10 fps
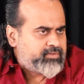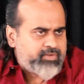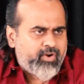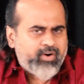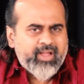
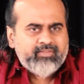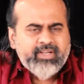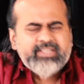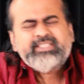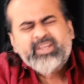You will not have
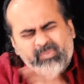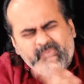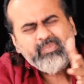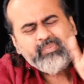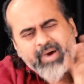that.
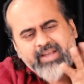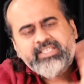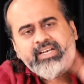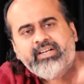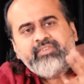Some
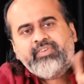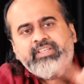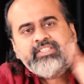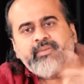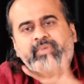marginal
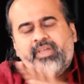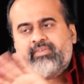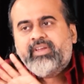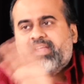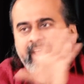difference in
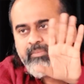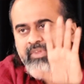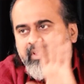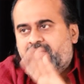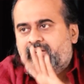behavior can
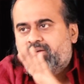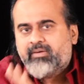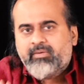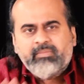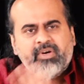be there,
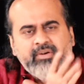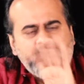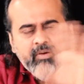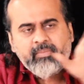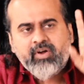but
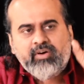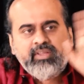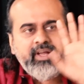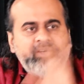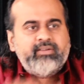not
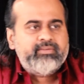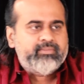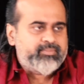beyond that.